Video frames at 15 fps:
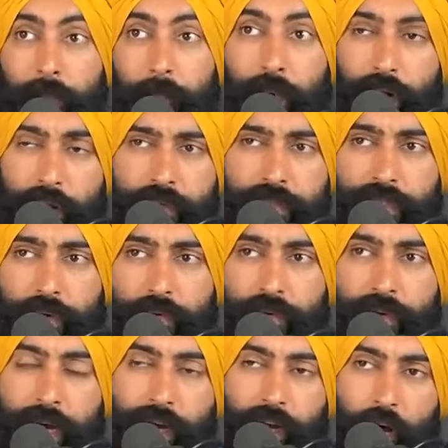but also
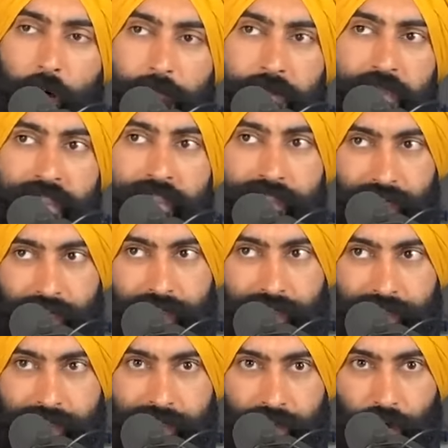not
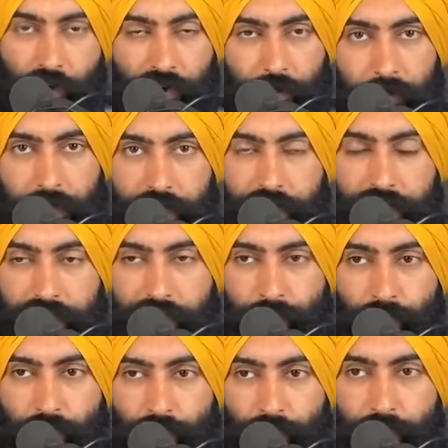obsess over money to the
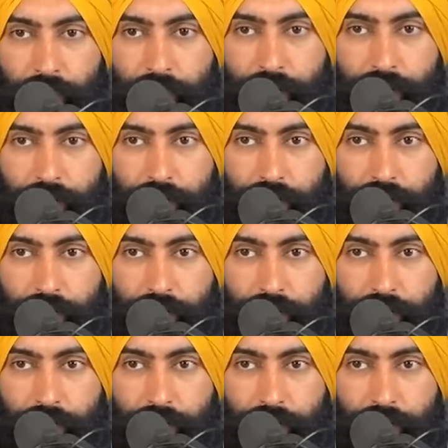point where